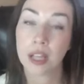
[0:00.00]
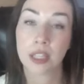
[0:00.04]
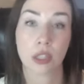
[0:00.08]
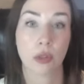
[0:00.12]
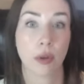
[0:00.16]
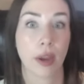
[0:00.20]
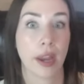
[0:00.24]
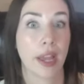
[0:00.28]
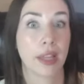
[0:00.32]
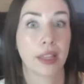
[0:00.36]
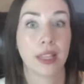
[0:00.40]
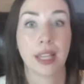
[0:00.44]
So
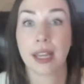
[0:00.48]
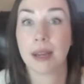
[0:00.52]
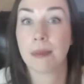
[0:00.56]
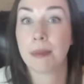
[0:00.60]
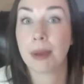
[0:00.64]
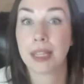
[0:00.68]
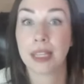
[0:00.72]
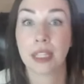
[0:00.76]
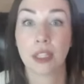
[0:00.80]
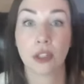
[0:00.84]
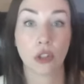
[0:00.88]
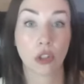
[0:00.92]
I had like
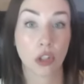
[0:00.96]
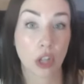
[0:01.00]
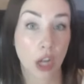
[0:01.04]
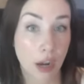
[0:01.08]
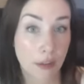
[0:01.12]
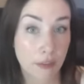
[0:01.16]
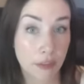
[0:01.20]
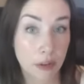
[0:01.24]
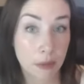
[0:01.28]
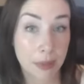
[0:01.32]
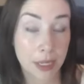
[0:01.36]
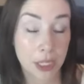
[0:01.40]
my little
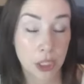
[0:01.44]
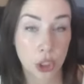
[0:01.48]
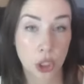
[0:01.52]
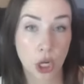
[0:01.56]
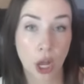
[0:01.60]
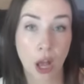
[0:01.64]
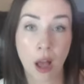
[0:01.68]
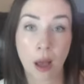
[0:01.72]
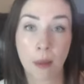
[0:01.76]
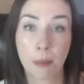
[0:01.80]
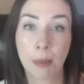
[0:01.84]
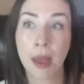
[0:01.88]
government
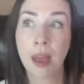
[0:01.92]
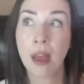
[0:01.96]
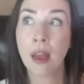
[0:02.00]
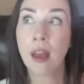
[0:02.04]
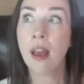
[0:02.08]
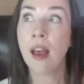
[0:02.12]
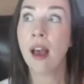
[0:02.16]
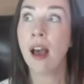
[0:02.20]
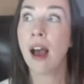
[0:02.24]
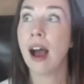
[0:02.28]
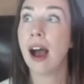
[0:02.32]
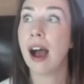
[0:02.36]
job
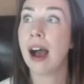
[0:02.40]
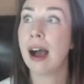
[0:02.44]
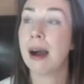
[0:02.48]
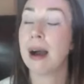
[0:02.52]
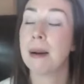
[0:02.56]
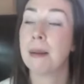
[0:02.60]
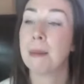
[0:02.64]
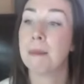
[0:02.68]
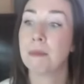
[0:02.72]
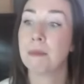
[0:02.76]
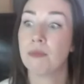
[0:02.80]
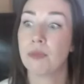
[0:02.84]

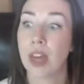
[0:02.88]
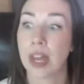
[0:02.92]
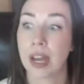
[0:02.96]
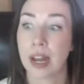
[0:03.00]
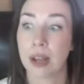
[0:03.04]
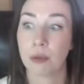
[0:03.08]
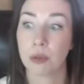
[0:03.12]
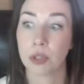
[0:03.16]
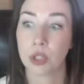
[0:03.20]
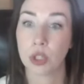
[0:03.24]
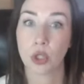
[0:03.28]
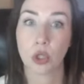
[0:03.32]
that
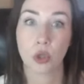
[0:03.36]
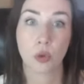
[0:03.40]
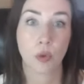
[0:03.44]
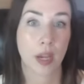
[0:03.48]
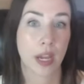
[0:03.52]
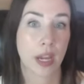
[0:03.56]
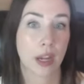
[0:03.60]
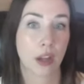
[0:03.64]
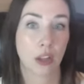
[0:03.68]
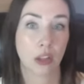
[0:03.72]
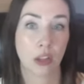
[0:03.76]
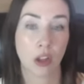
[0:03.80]
I was
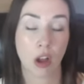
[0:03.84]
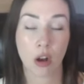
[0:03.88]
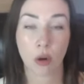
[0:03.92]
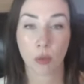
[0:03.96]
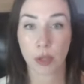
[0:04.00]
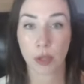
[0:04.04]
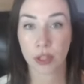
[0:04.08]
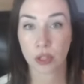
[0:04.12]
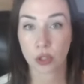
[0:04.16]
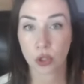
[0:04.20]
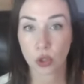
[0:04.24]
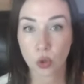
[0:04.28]
doing along
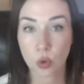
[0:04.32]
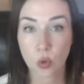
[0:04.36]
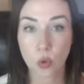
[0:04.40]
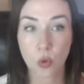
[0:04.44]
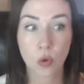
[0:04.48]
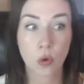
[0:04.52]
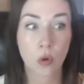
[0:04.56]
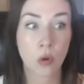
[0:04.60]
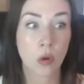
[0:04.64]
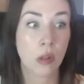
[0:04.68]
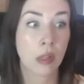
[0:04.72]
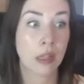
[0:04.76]
with
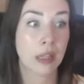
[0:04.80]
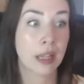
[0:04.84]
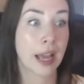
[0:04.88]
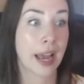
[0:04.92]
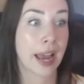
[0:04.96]
school.